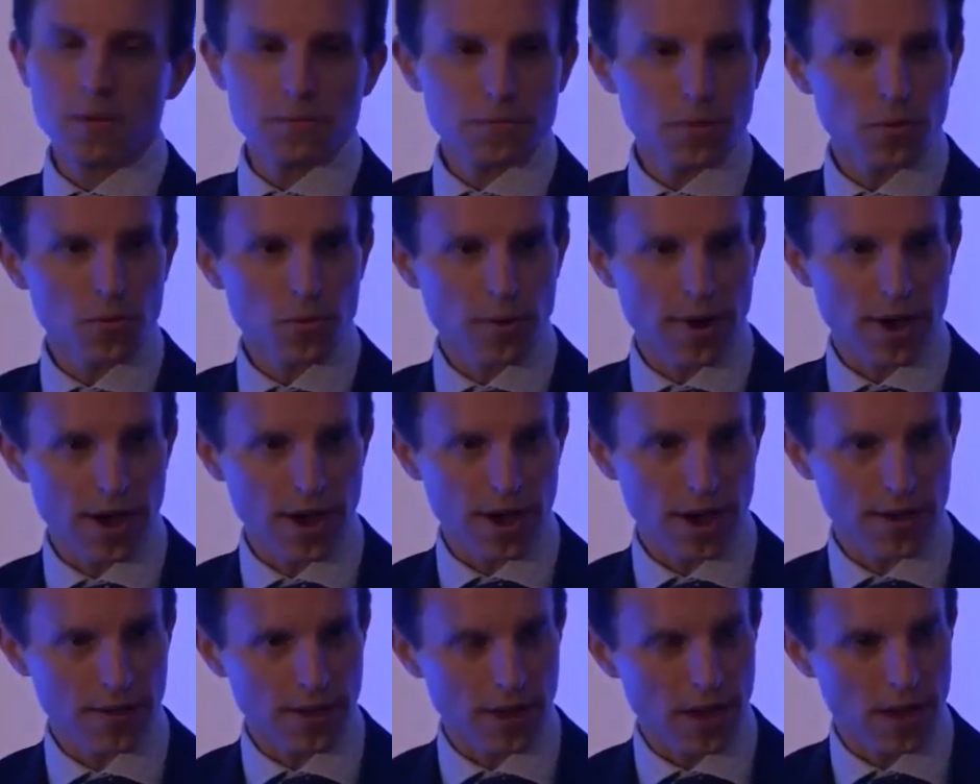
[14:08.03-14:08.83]
but
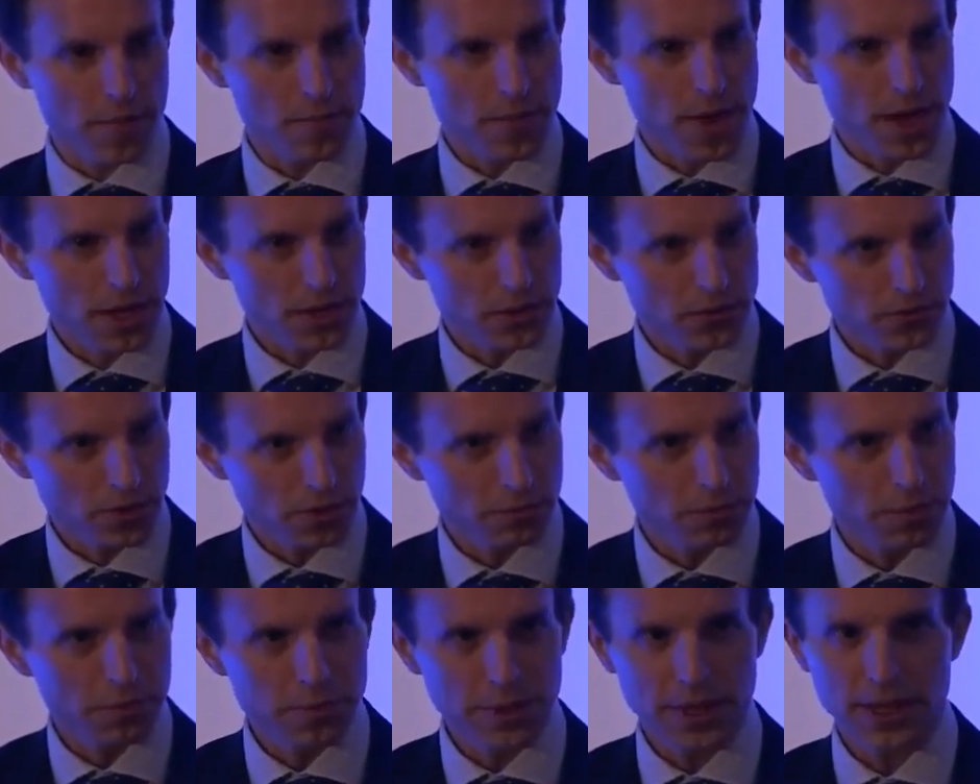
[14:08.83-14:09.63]
where
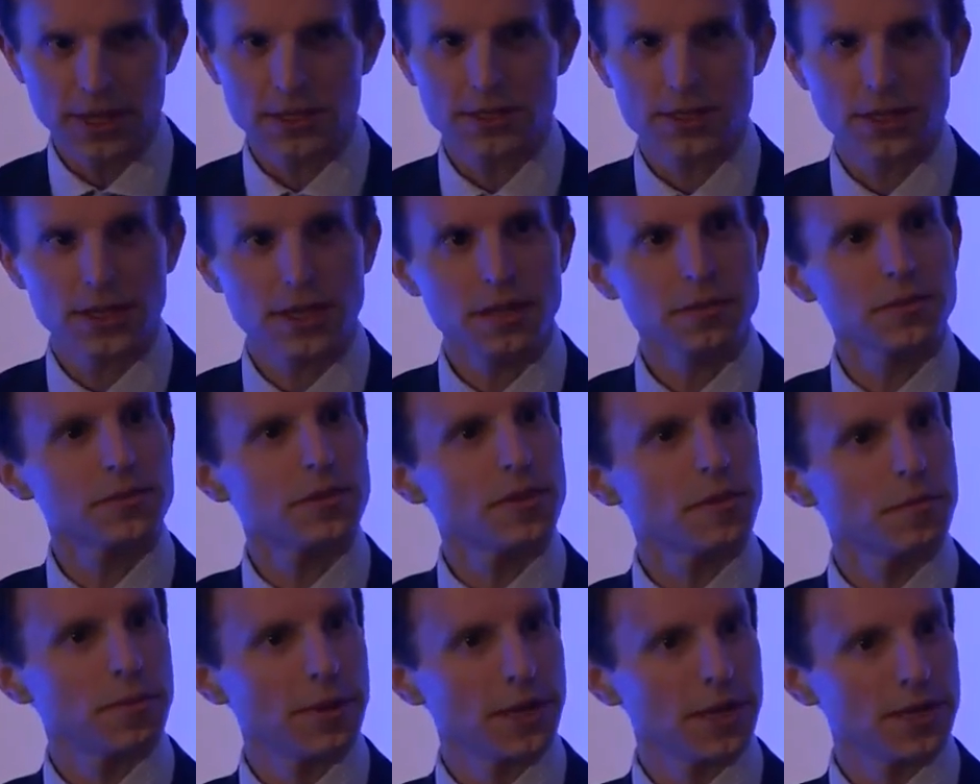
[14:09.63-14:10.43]
interoperability,
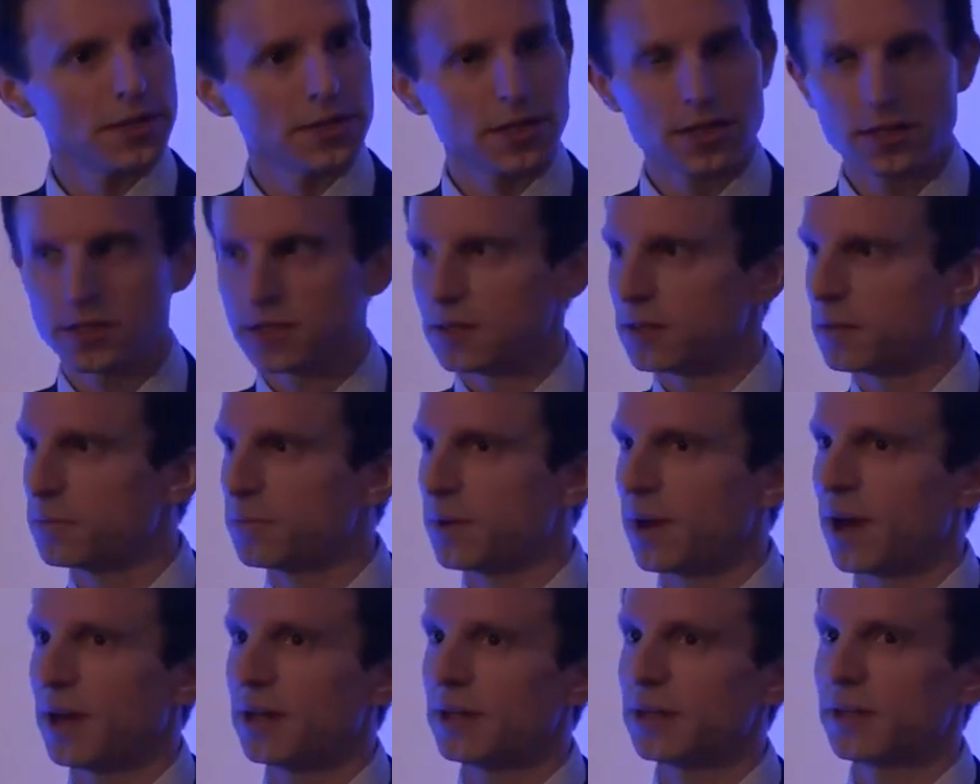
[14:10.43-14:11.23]
the ability to
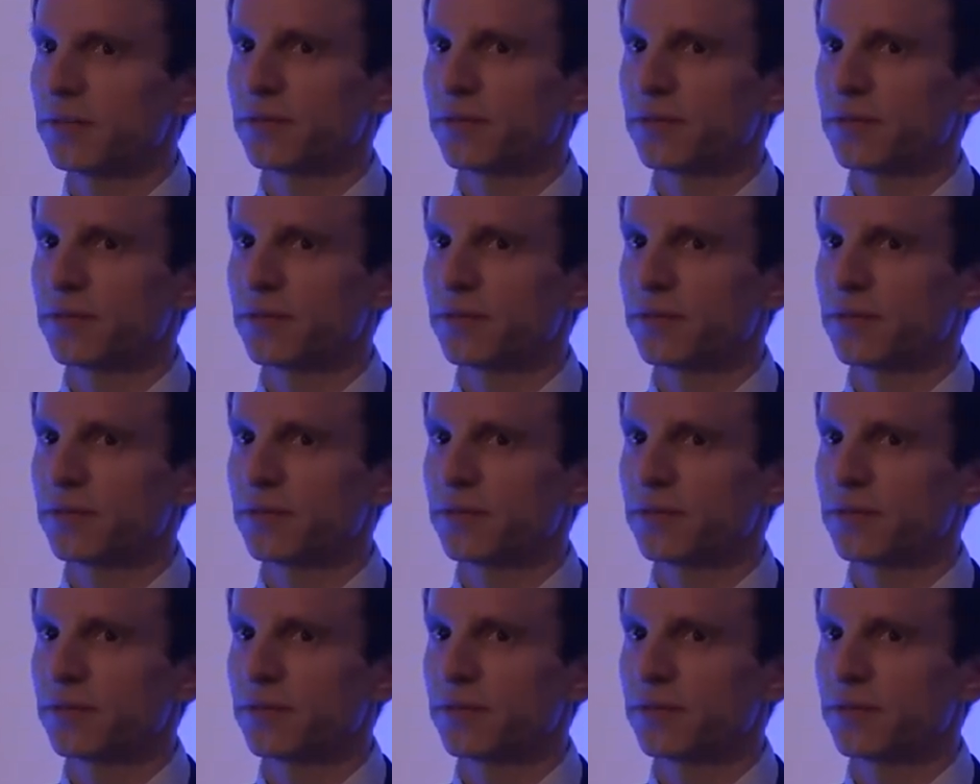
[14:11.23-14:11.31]
combine